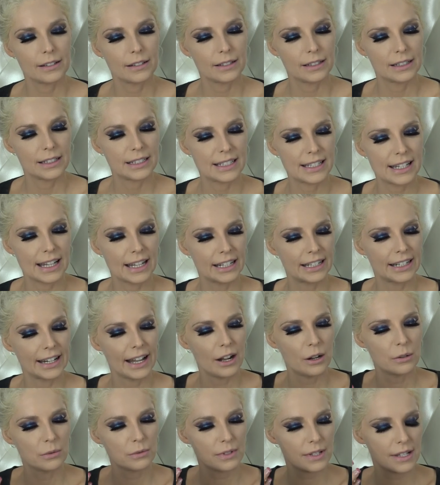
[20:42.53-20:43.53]
Is that an
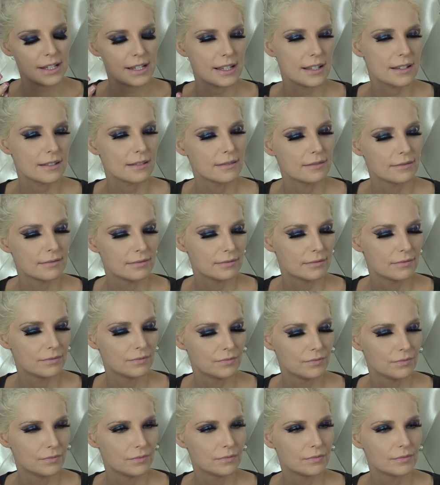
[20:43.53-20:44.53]
ounce?
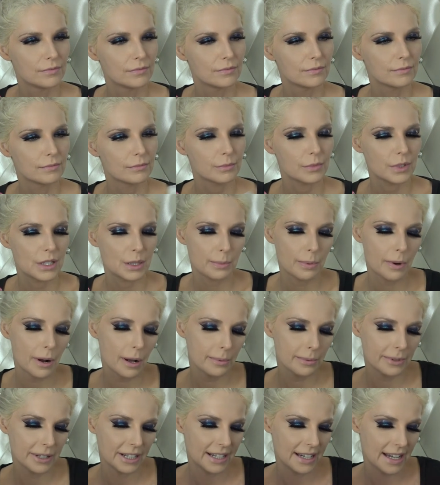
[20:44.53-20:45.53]
It's
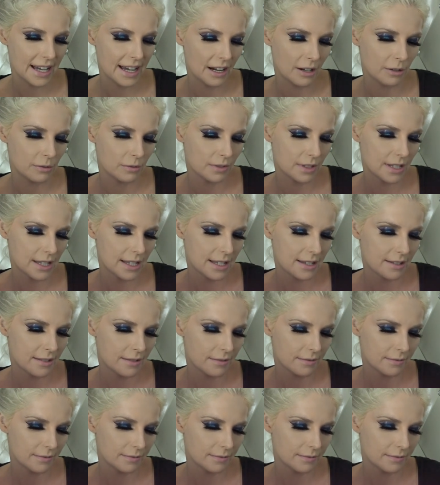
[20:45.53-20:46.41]
probably an ounce.